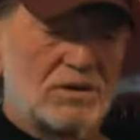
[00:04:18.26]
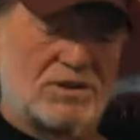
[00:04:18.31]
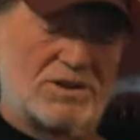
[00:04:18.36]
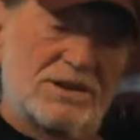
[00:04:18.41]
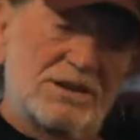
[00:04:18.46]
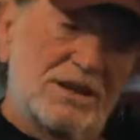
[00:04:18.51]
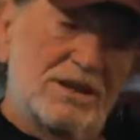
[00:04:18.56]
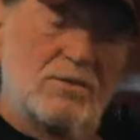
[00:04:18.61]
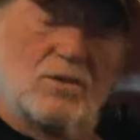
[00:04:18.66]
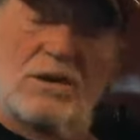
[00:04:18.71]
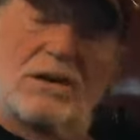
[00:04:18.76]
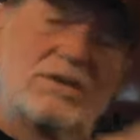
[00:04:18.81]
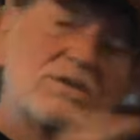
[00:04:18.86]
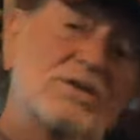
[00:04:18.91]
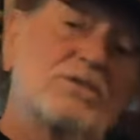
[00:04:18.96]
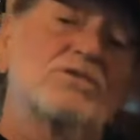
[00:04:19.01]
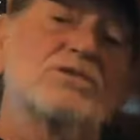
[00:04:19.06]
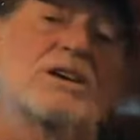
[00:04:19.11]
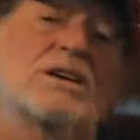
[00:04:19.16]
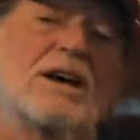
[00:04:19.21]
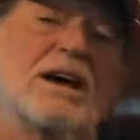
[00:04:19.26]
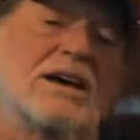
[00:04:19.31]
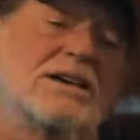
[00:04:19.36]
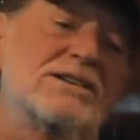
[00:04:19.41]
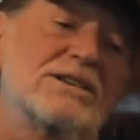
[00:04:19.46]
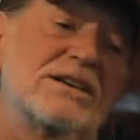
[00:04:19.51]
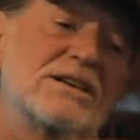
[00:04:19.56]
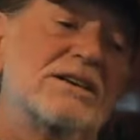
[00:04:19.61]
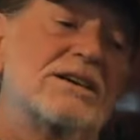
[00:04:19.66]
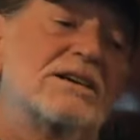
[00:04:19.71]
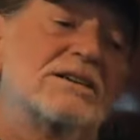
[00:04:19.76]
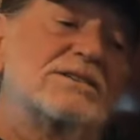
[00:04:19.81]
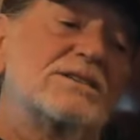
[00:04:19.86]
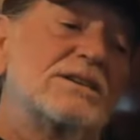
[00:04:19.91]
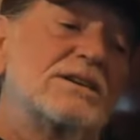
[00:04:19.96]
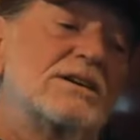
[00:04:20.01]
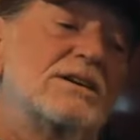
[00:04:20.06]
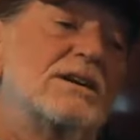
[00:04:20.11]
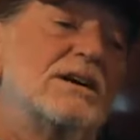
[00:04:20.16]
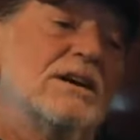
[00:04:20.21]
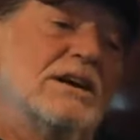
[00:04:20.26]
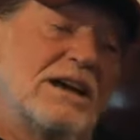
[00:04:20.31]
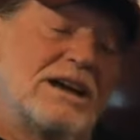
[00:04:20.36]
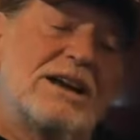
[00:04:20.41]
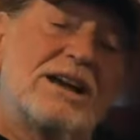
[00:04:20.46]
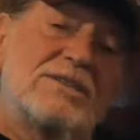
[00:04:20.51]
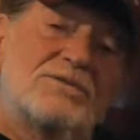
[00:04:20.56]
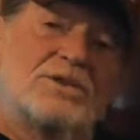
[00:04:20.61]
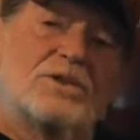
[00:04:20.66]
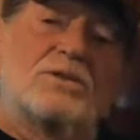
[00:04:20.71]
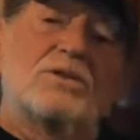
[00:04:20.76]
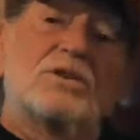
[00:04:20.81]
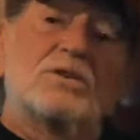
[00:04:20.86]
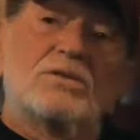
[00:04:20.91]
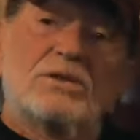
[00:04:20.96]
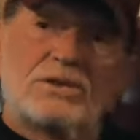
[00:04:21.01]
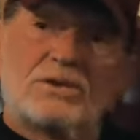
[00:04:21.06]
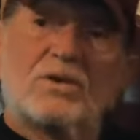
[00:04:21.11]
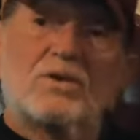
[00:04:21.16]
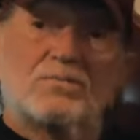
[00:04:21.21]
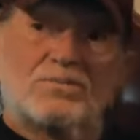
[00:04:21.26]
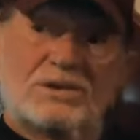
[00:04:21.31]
to see one of those guys get out there and have to grow his own